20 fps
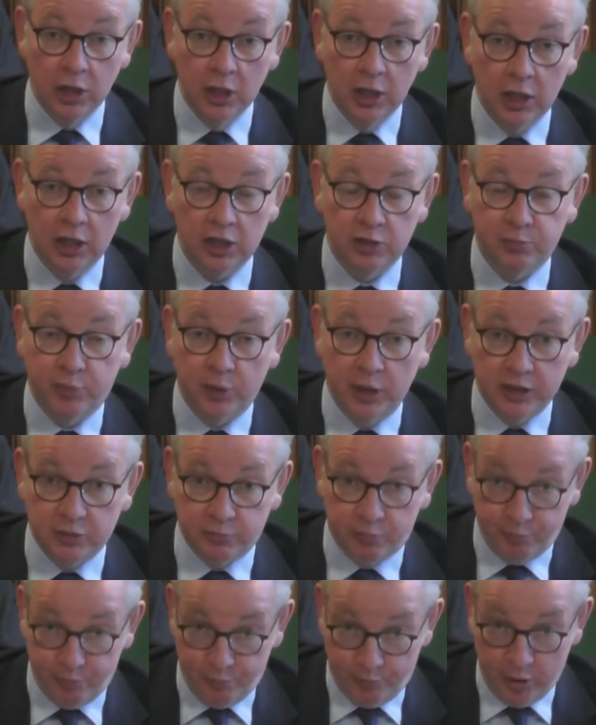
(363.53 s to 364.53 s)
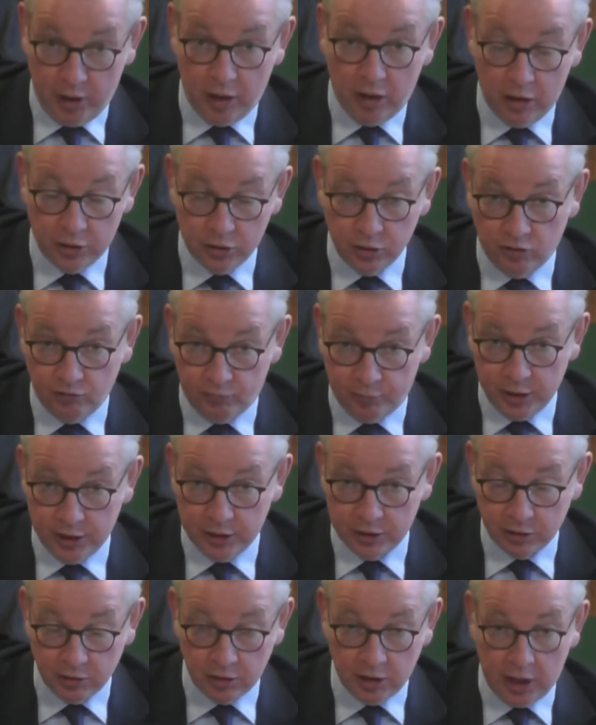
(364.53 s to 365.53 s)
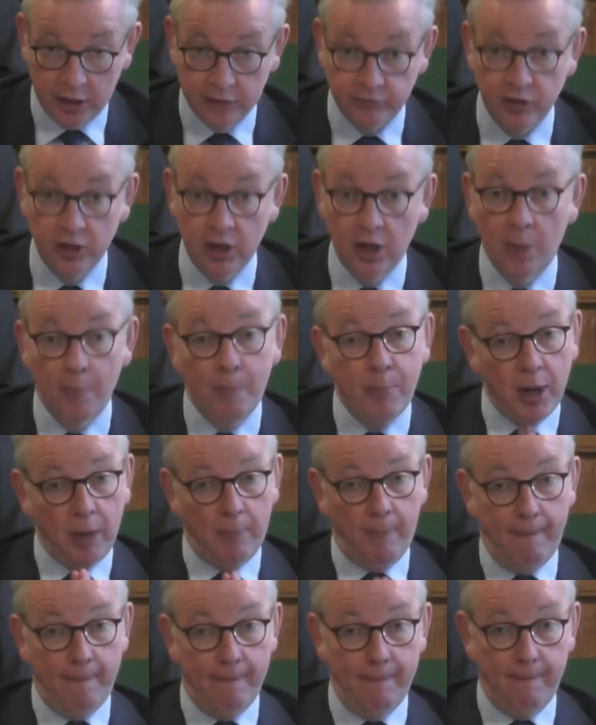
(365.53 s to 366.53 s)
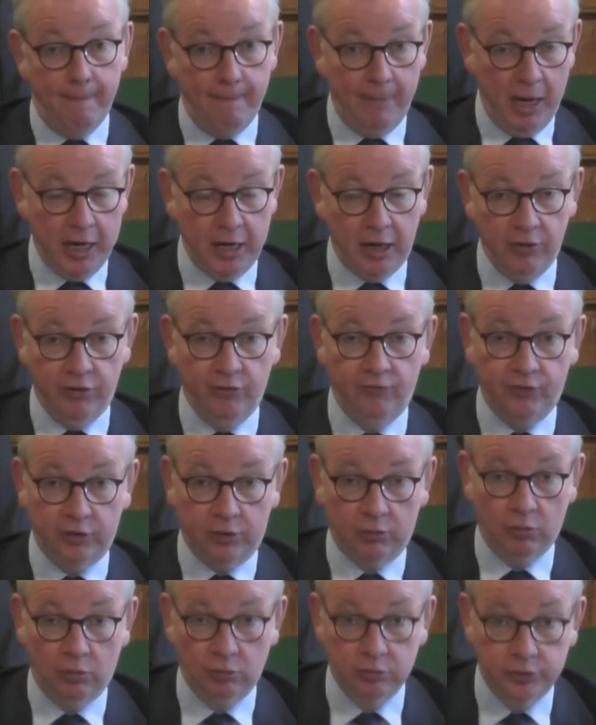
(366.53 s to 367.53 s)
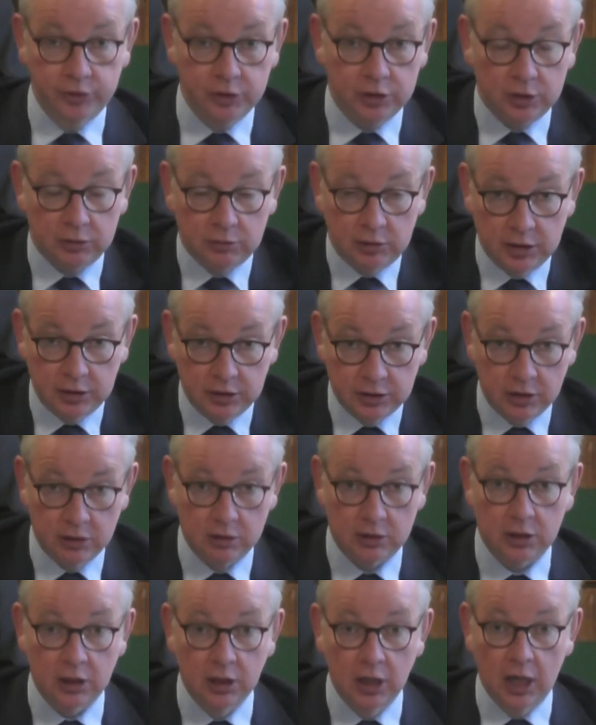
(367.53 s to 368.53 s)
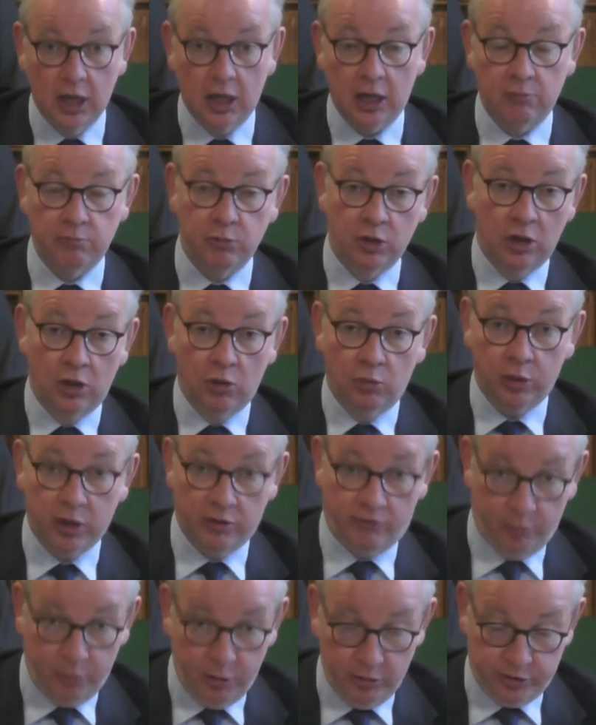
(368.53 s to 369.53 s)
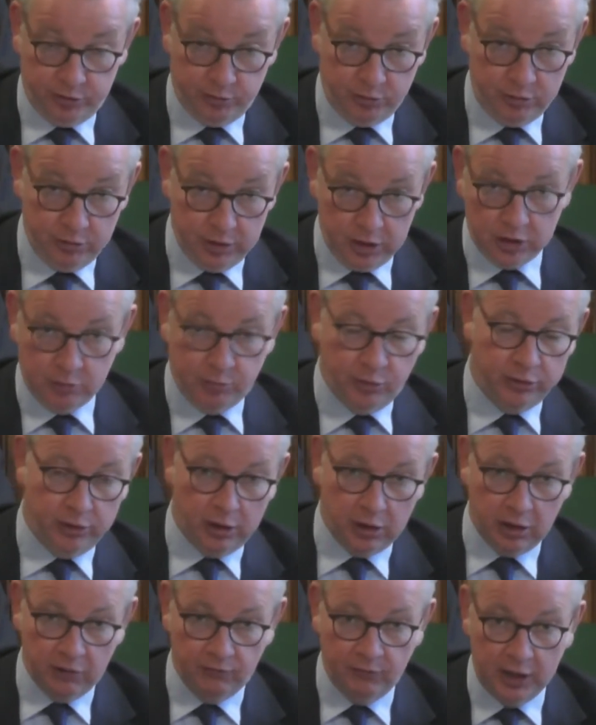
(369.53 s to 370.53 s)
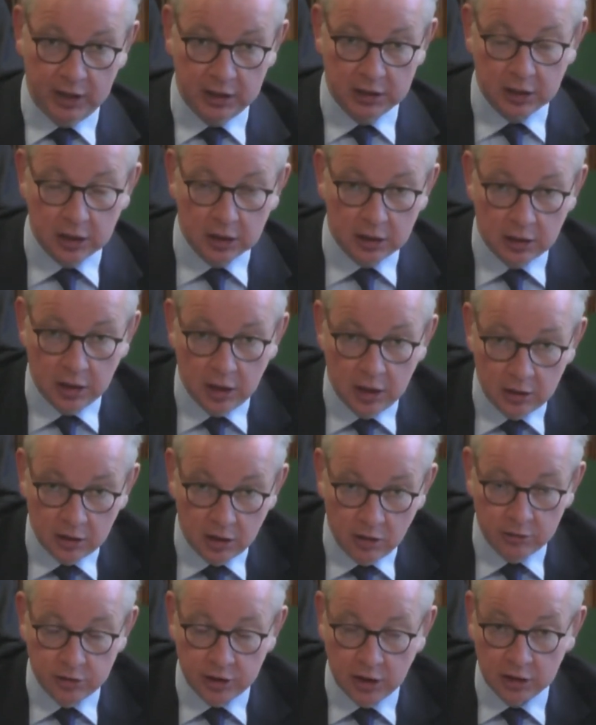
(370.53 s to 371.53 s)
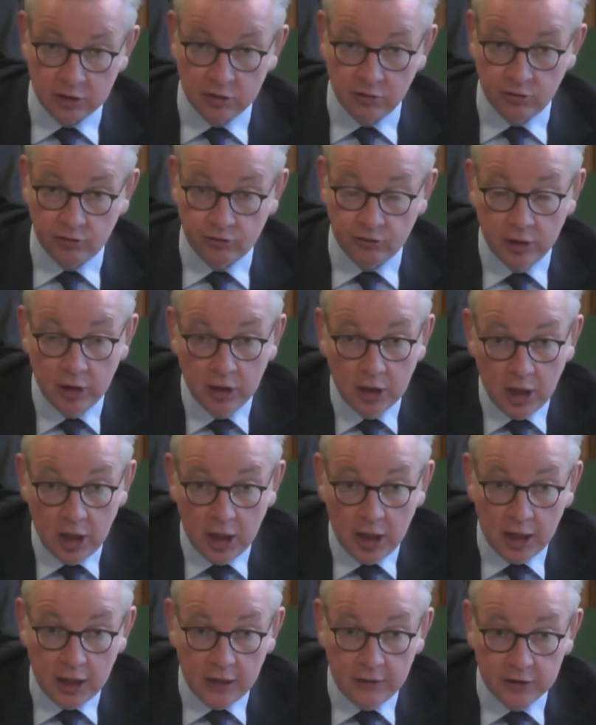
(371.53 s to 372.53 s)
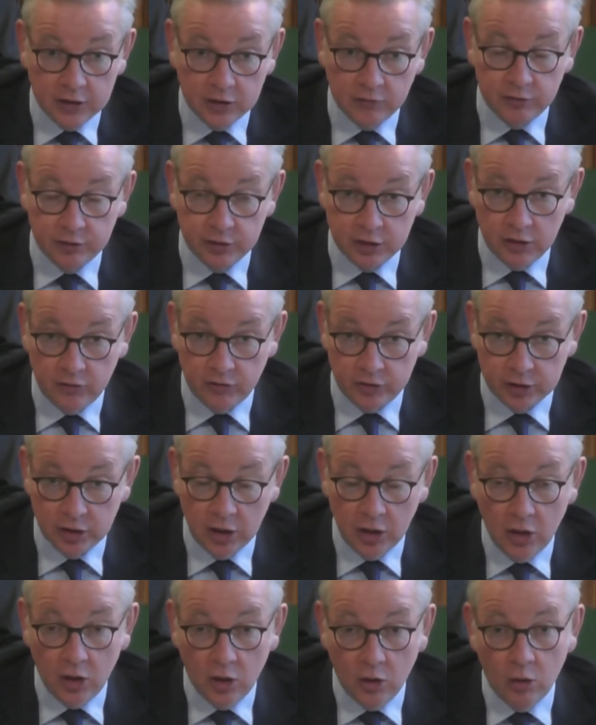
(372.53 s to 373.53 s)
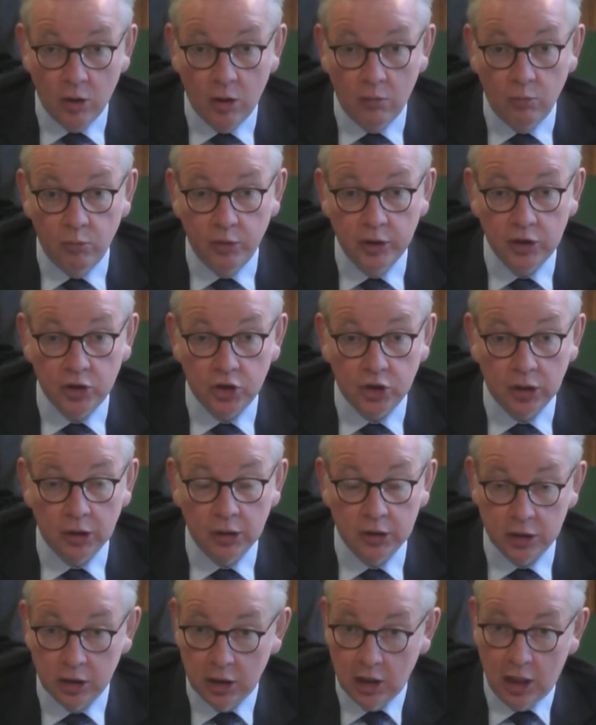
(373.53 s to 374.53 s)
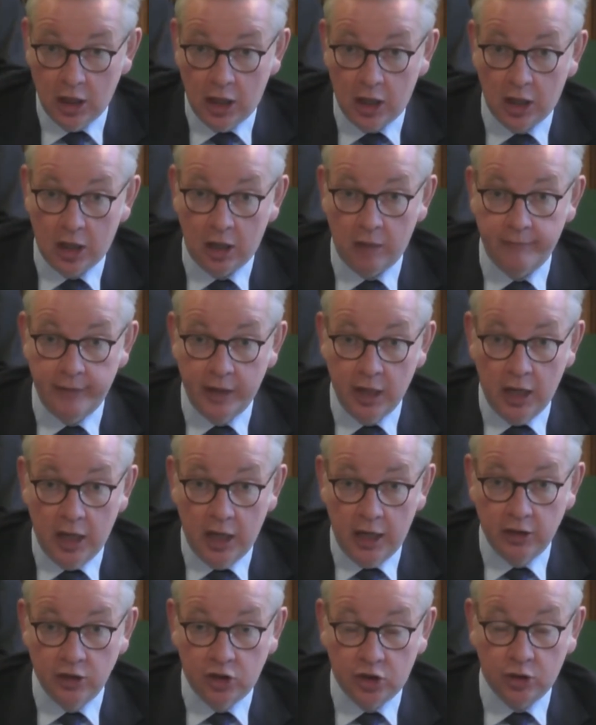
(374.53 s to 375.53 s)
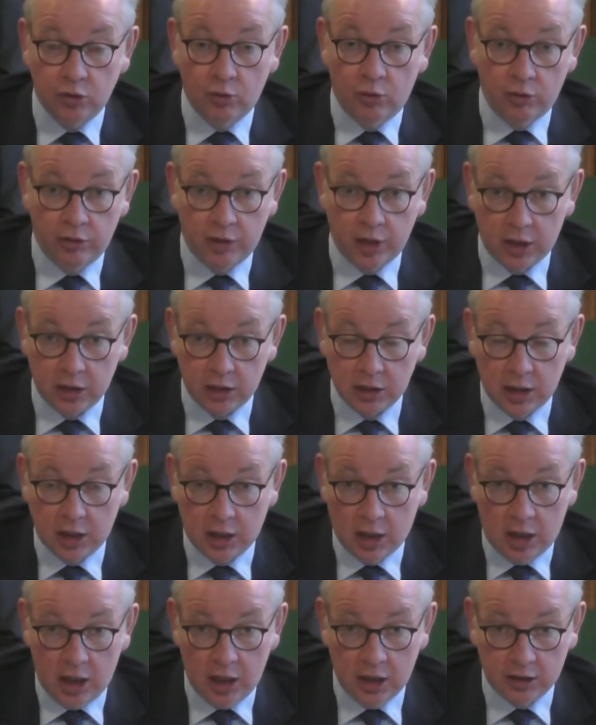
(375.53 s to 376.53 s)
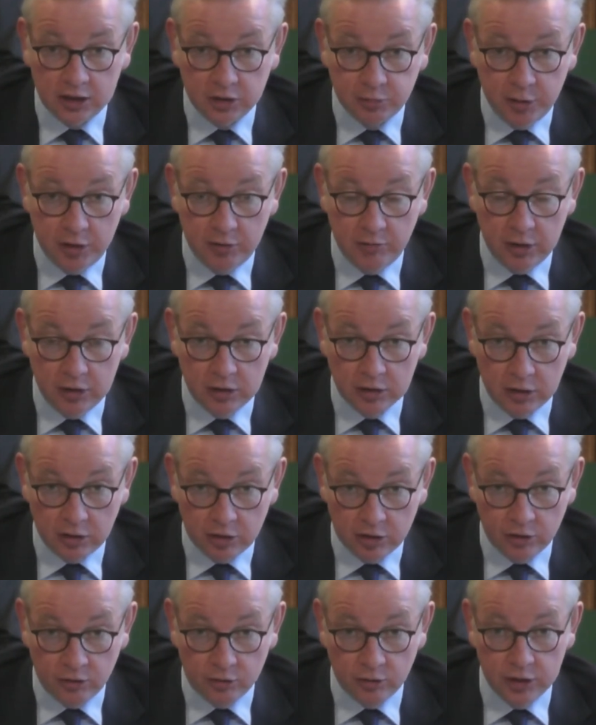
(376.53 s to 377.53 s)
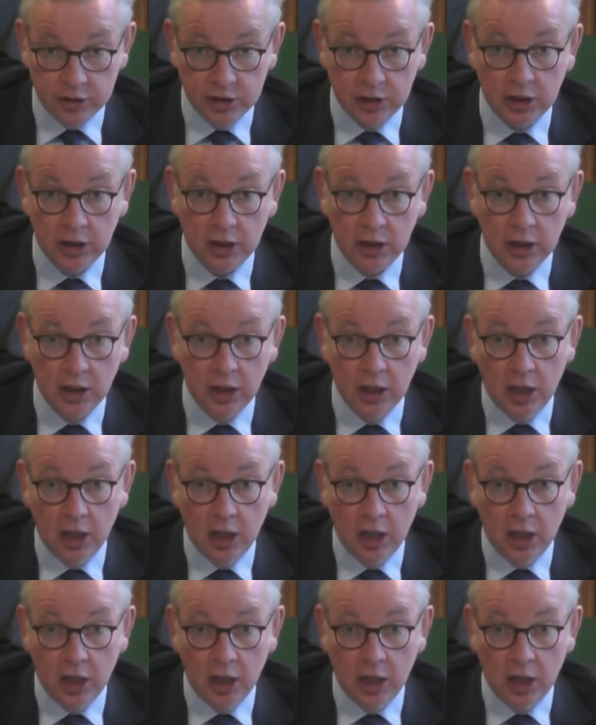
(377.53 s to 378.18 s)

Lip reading: It's part of political life. But my other view also is that wherever possible, and it's a point that I made in the context of the civil service, well, we should ensure that experience, authority,